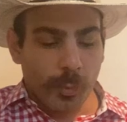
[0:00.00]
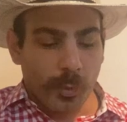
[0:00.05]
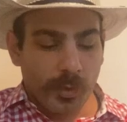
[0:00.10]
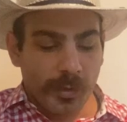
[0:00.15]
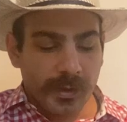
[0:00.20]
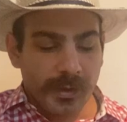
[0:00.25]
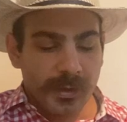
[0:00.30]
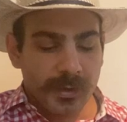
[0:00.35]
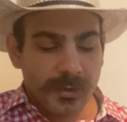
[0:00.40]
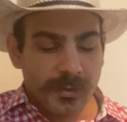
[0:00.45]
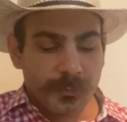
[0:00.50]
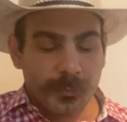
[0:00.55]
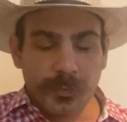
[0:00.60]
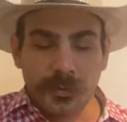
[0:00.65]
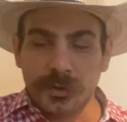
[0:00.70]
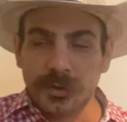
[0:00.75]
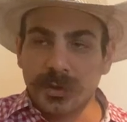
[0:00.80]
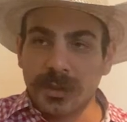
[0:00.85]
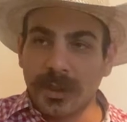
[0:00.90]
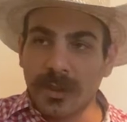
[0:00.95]
working
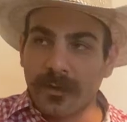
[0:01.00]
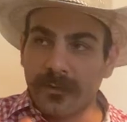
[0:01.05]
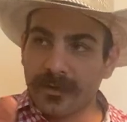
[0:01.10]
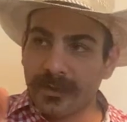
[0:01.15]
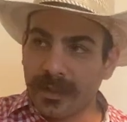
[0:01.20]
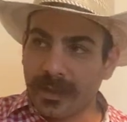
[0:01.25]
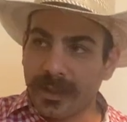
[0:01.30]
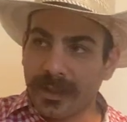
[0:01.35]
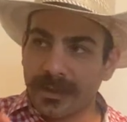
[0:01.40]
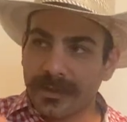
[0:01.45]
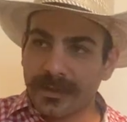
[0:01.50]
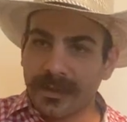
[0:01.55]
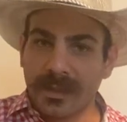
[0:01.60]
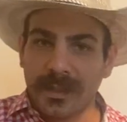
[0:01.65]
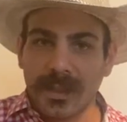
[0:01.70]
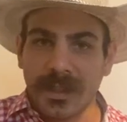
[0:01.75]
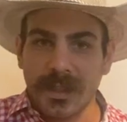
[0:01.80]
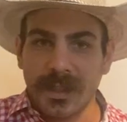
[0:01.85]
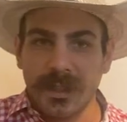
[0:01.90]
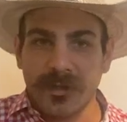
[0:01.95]
spur shelves. Like I said,
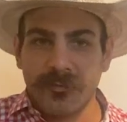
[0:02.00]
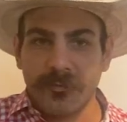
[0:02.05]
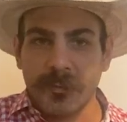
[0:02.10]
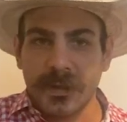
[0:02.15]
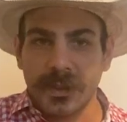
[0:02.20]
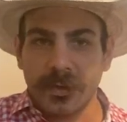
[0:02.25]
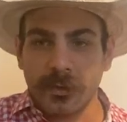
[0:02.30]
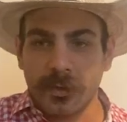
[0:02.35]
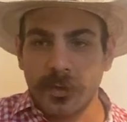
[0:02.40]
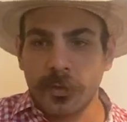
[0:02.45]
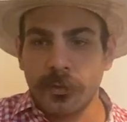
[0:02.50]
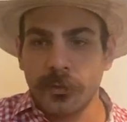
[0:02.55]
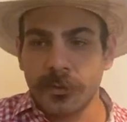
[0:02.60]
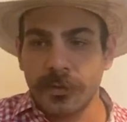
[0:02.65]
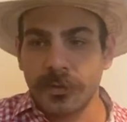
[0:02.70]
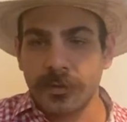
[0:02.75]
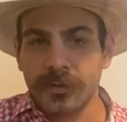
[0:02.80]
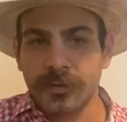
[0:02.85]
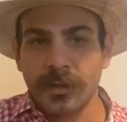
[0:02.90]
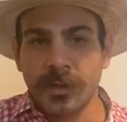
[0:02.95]
I have my
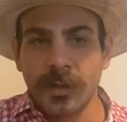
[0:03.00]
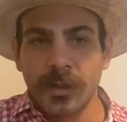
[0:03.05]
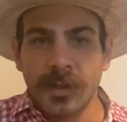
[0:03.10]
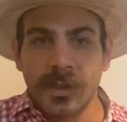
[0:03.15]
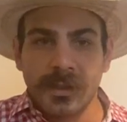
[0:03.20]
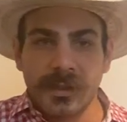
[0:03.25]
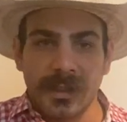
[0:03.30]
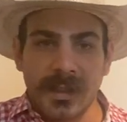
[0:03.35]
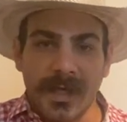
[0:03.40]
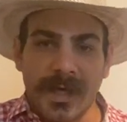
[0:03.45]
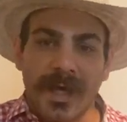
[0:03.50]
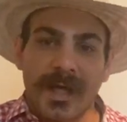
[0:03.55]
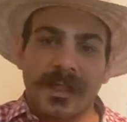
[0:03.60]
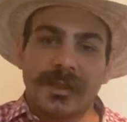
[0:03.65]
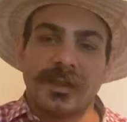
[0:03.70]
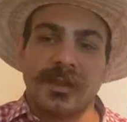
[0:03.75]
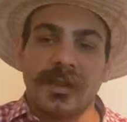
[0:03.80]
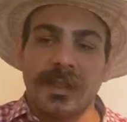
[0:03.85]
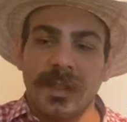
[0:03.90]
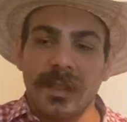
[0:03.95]
Noconas that I
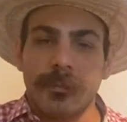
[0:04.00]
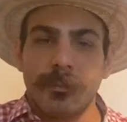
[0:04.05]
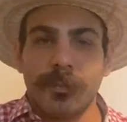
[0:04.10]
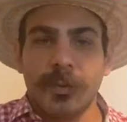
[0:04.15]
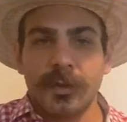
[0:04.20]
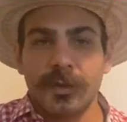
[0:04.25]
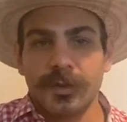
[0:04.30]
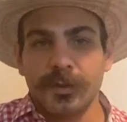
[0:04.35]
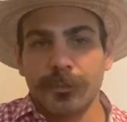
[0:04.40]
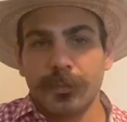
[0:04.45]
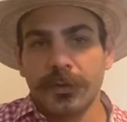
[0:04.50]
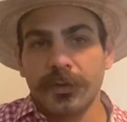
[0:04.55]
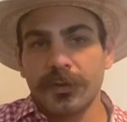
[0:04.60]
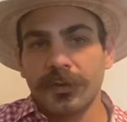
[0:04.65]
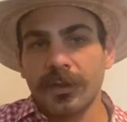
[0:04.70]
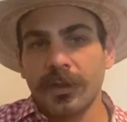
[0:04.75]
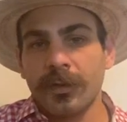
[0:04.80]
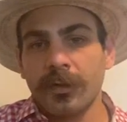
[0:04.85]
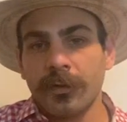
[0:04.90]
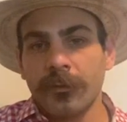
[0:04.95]
actually did put
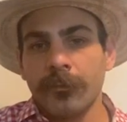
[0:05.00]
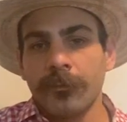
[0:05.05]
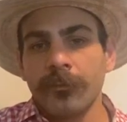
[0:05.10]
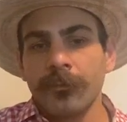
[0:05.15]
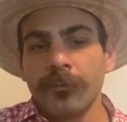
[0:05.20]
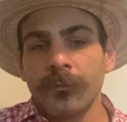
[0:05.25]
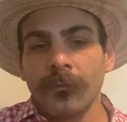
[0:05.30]
spurs on them